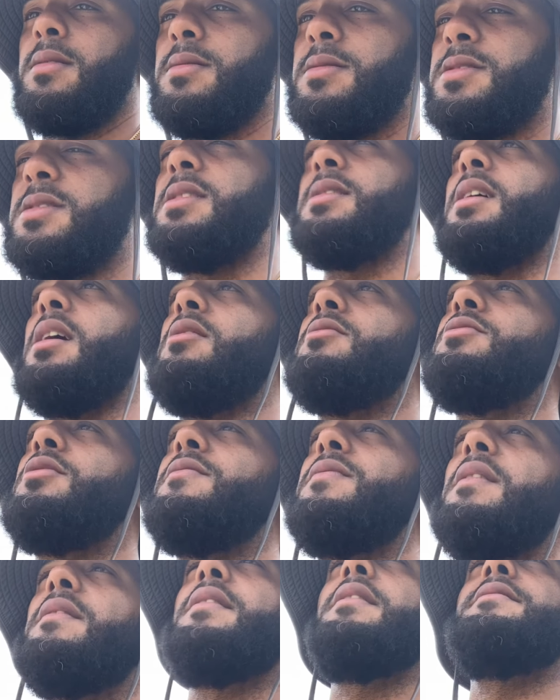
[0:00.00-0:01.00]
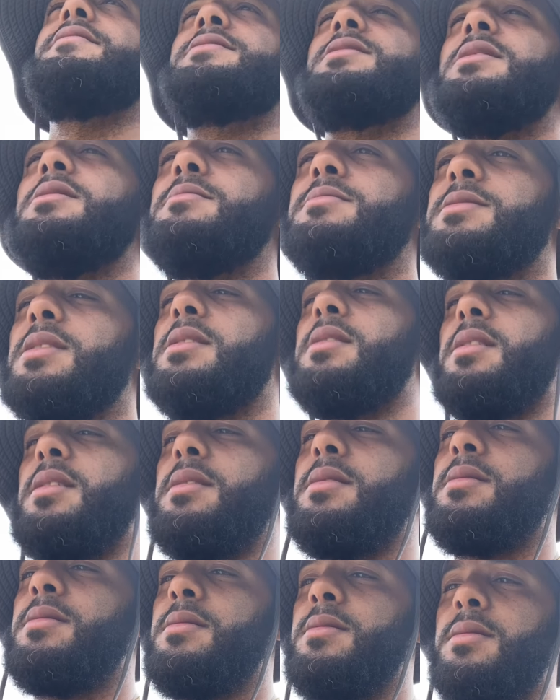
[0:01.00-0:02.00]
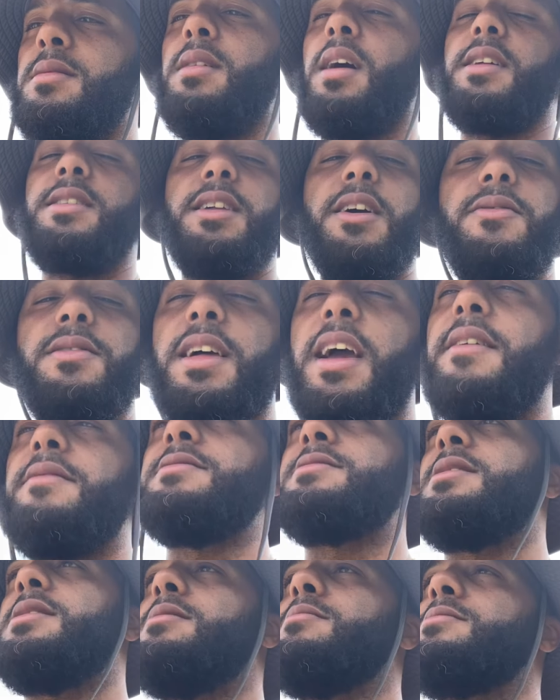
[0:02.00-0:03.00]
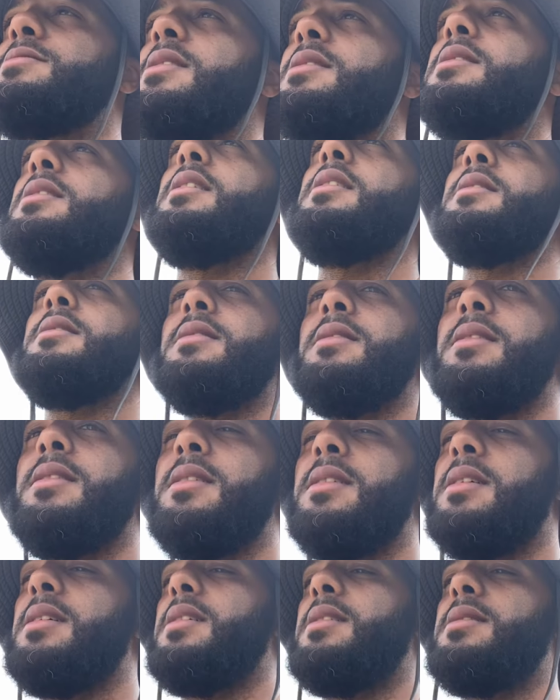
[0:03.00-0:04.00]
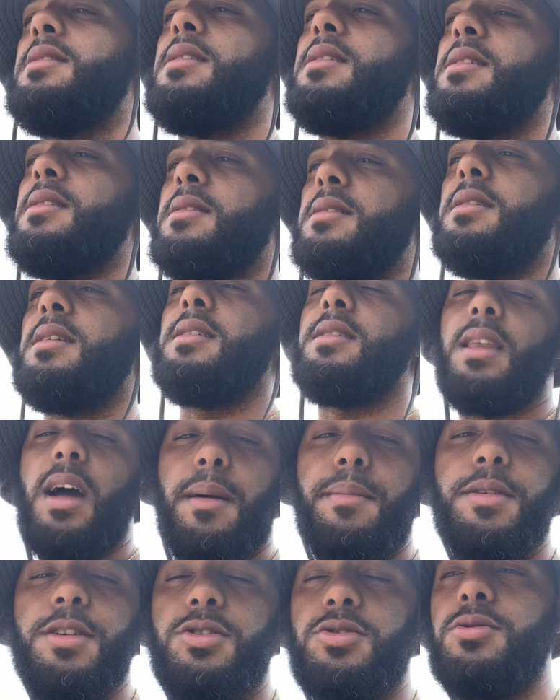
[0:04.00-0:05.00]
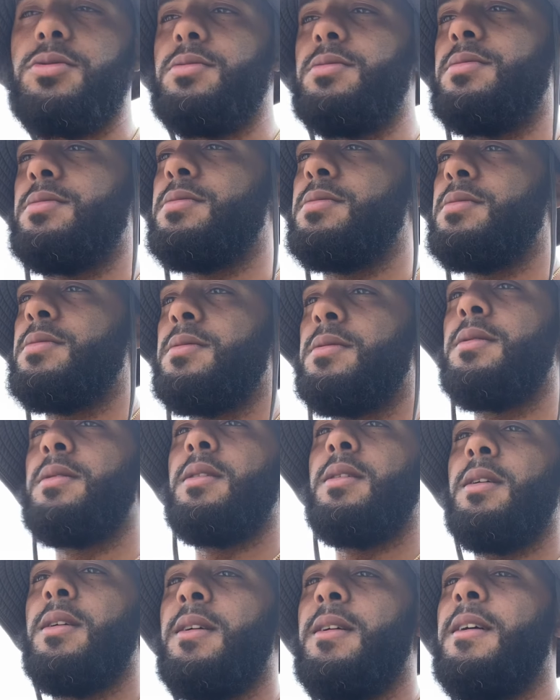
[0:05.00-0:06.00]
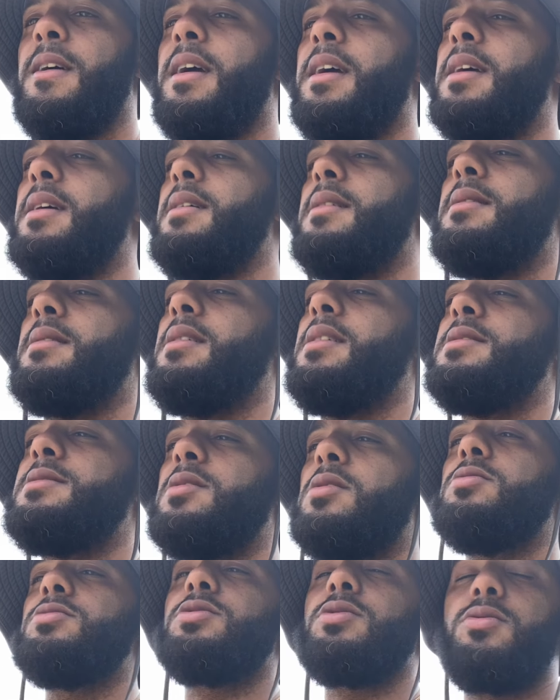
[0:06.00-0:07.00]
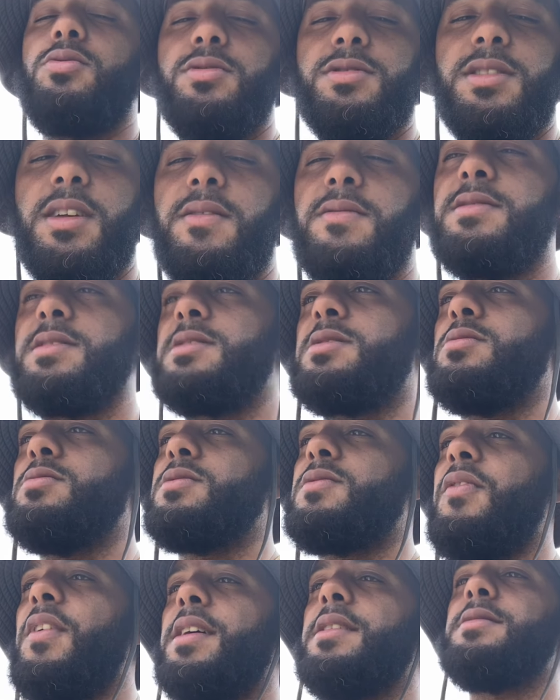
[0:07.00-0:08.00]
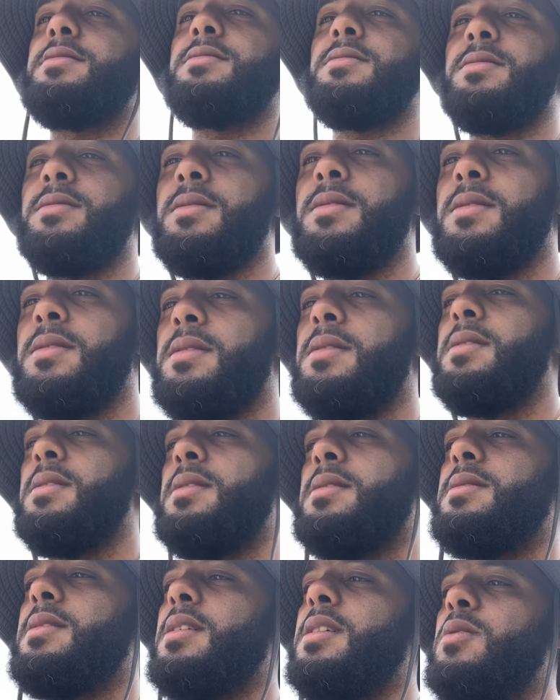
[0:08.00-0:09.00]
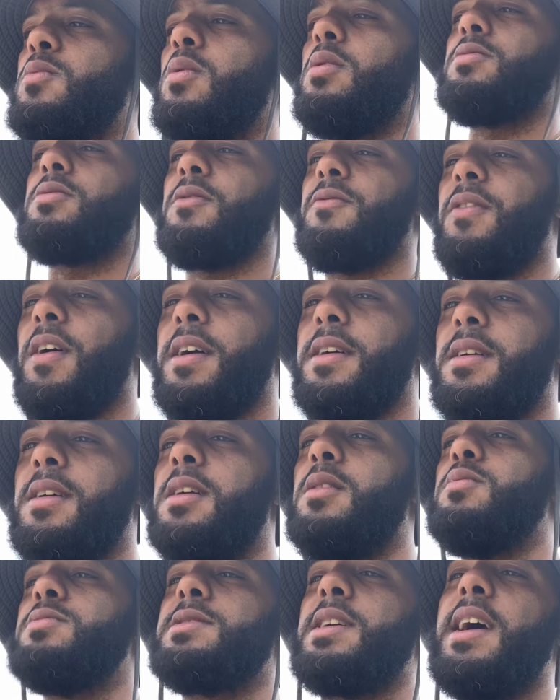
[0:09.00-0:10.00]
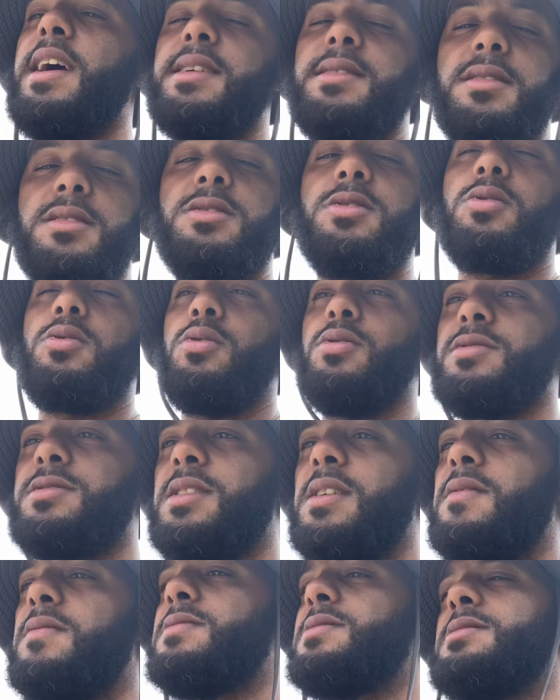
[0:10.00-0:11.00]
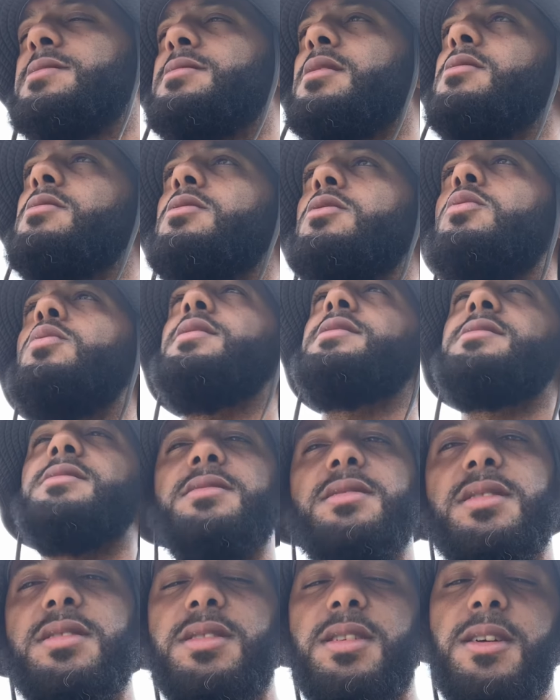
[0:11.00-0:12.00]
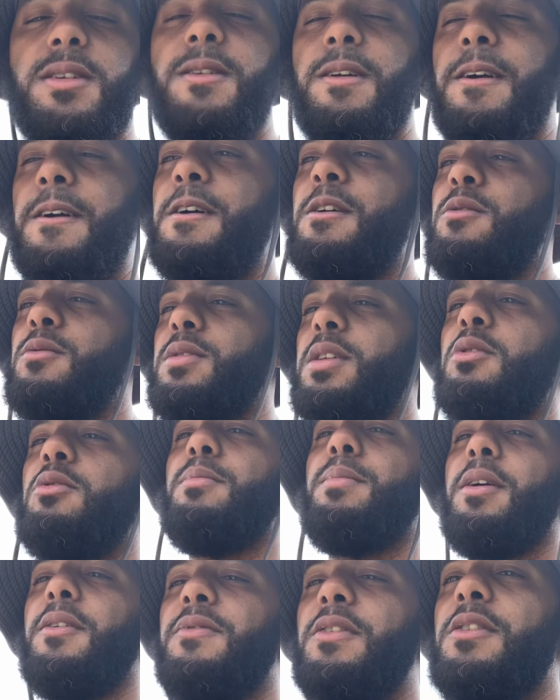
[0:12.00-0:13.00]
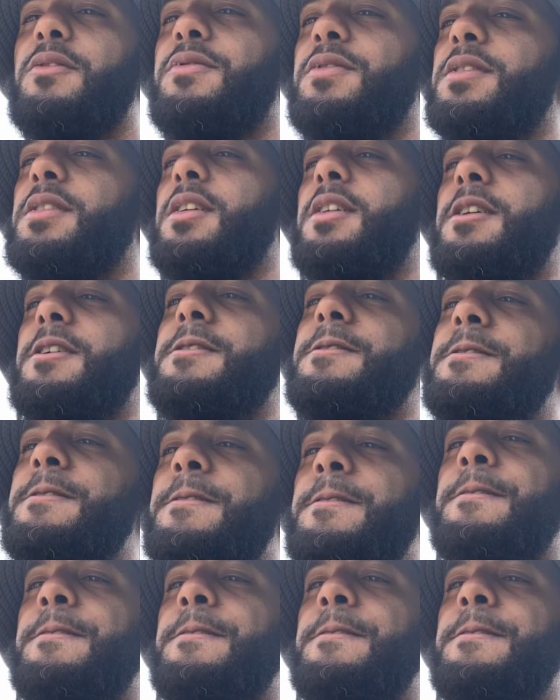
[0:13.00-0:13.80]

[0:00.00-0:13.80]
Shit, I don't know if I've ever seen him say that. I definitely haven't seen him say that and then it not be true. And he told Shakur Stevenson to his face that he wanted the fight. And he was asking Shakur Stevenson certain questions and shit when they were both on for none.